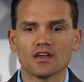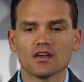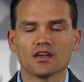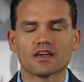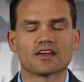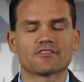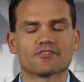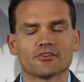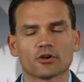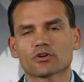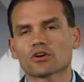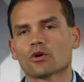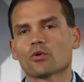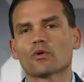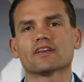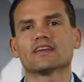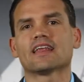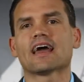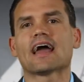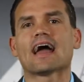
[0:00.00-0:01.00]
if you're
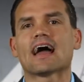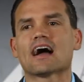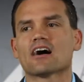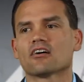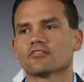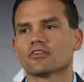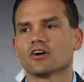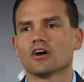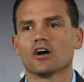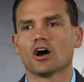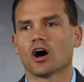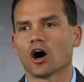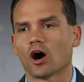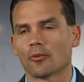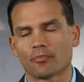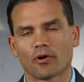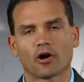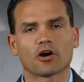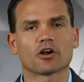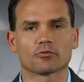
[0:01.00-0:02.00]
going to have
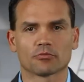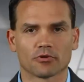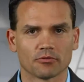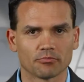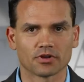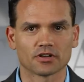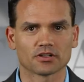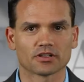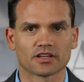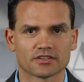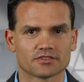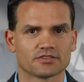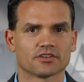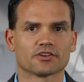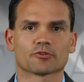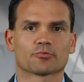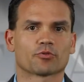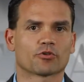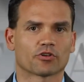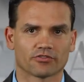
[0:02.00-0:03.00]
apartment buildings in
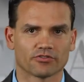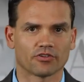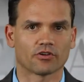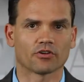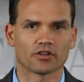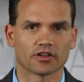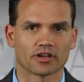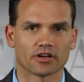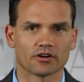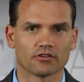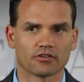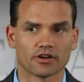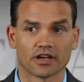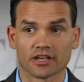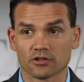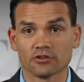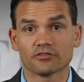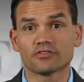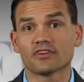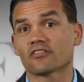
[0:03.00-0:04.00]
your portfolio
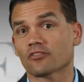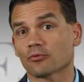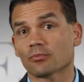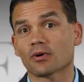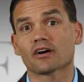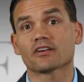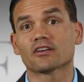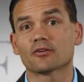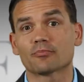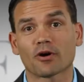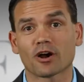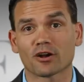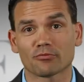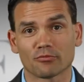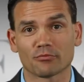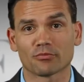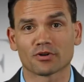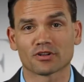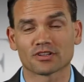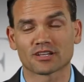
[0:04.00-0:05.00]
and you've never bought an
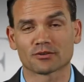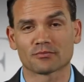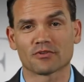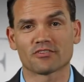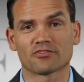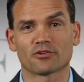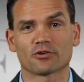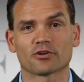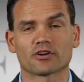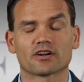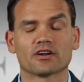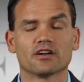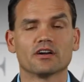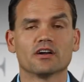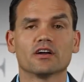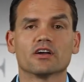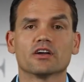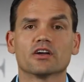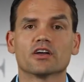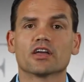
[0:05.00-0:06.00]
apartment building before,
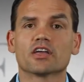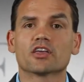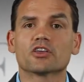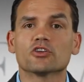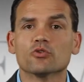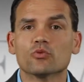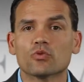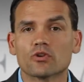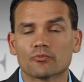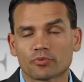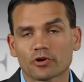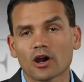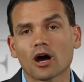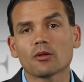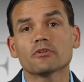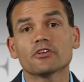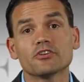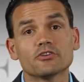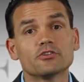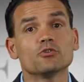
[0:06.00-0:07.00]
you would
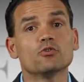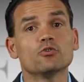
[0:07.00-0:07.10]
probably do